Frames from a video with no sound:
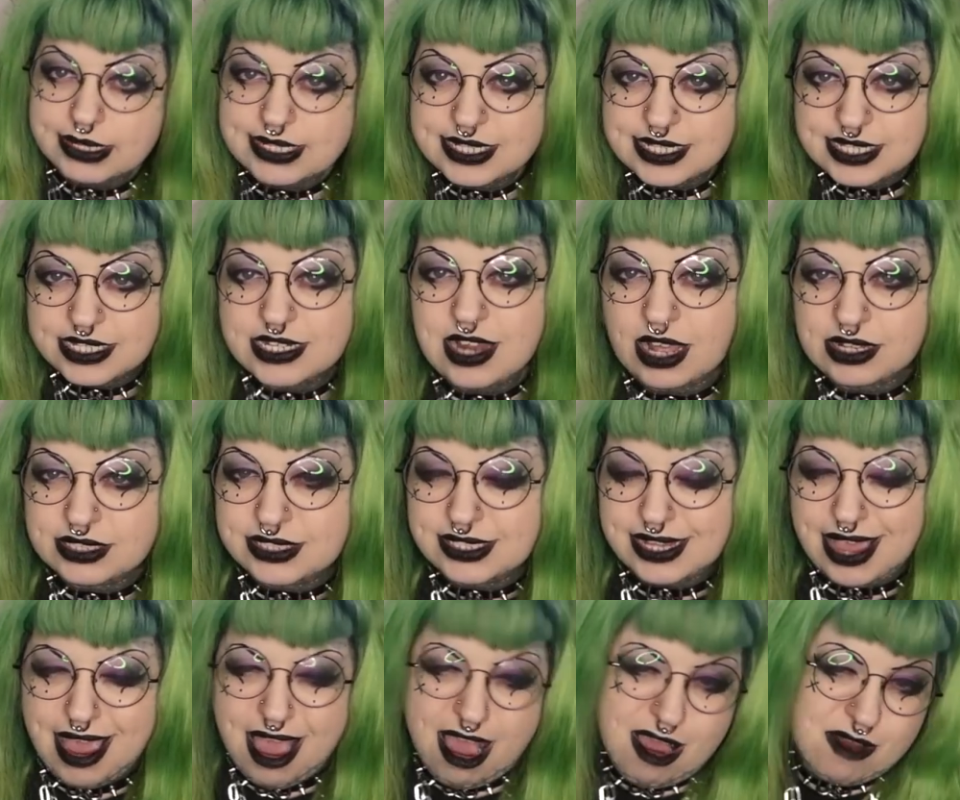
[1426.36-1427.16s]

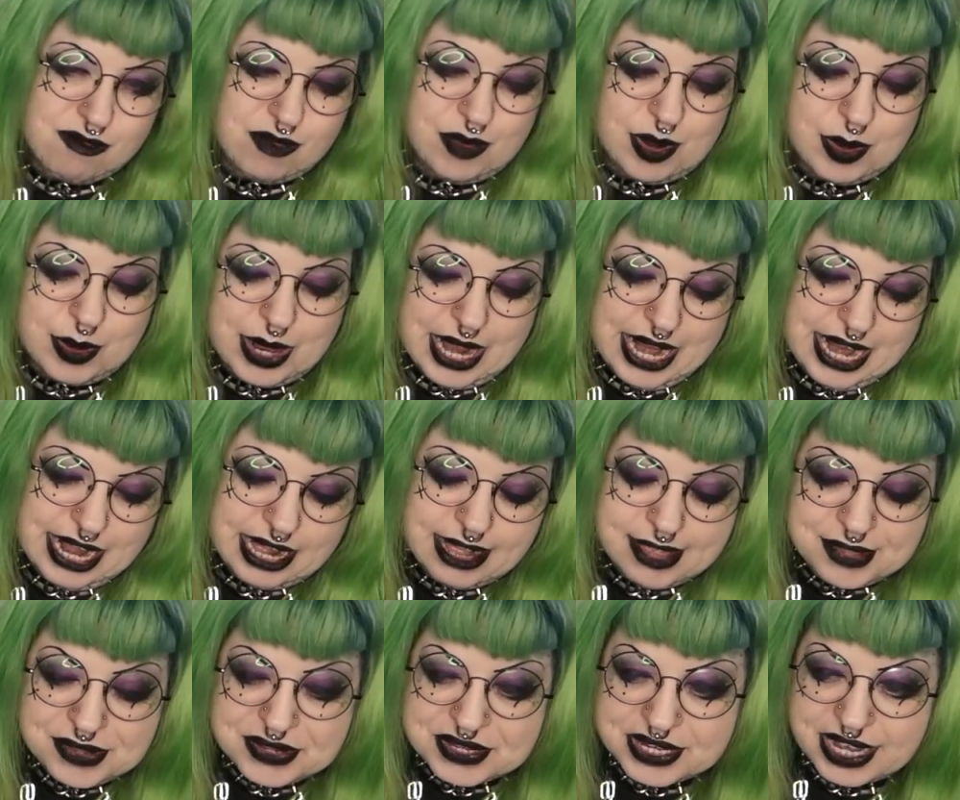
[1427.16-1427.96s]
studs everywhere.
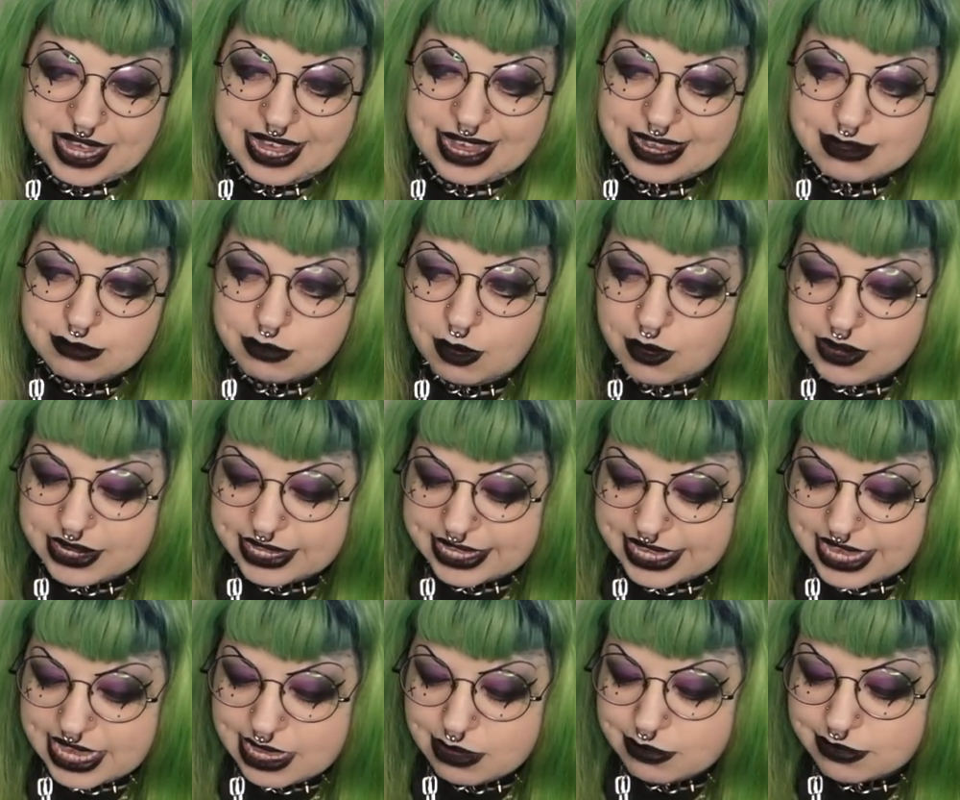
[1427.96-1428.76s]
I want to
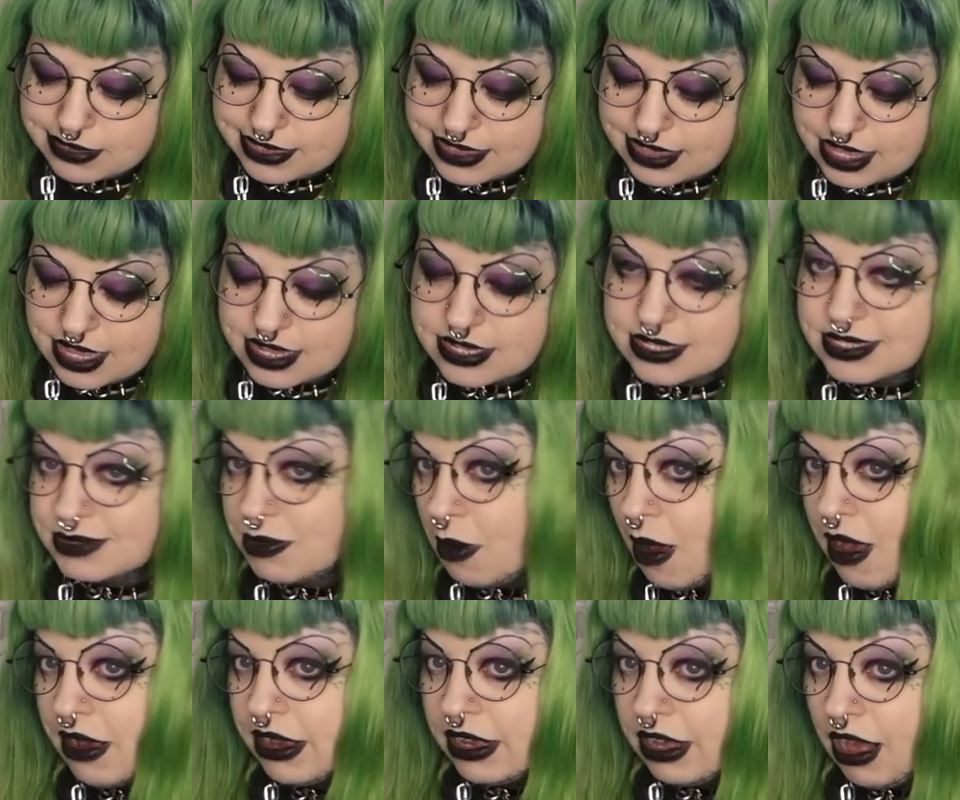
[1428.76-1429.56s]
keep this
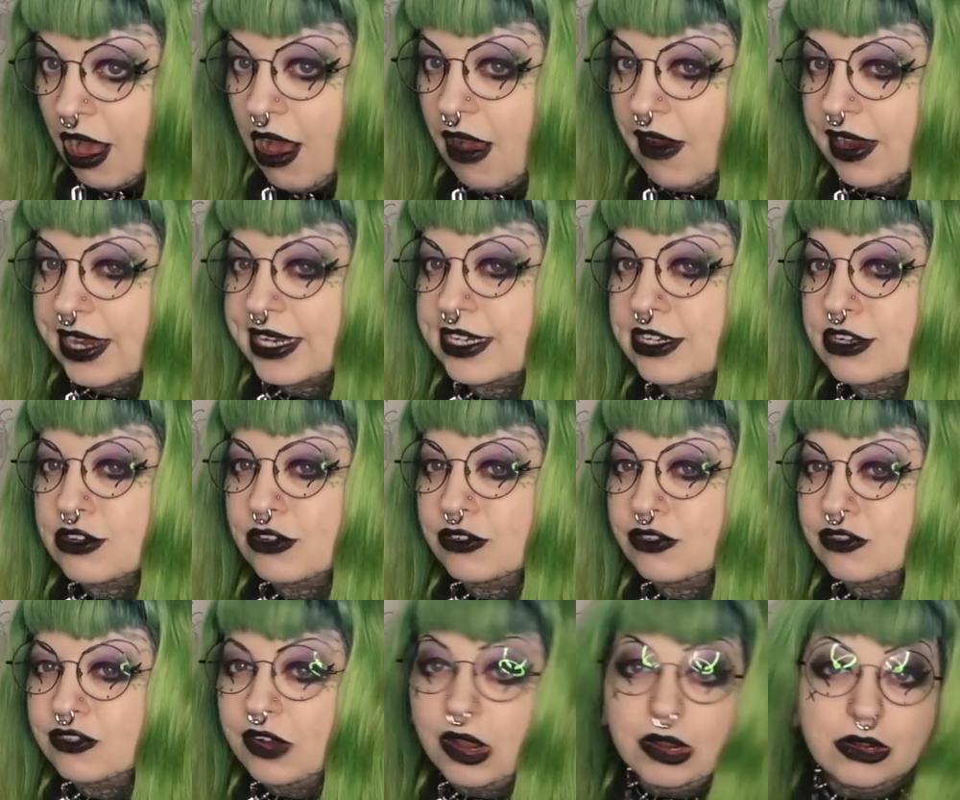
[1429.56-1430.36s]
one kind of
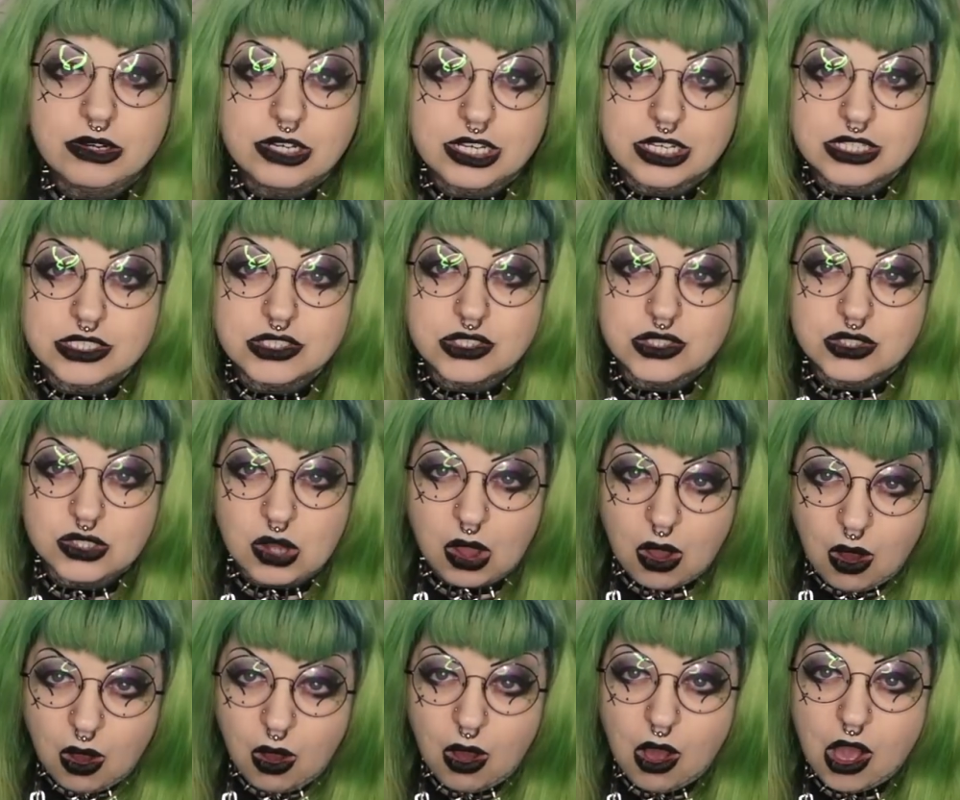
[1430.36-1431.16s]
focused
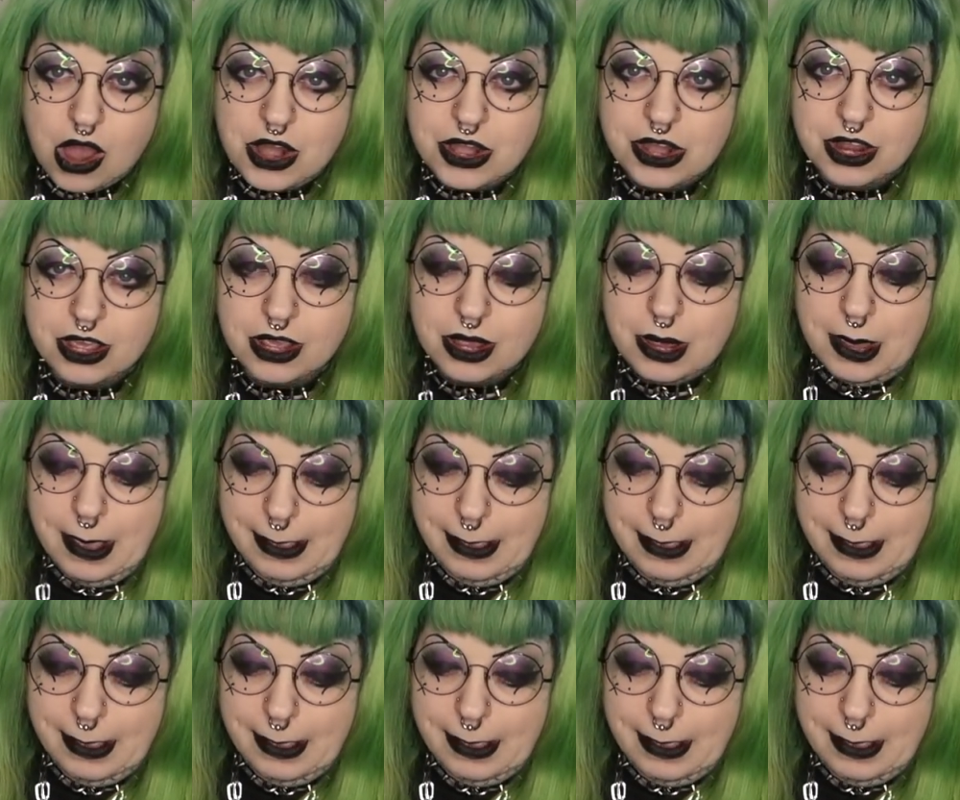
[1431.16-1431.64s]
on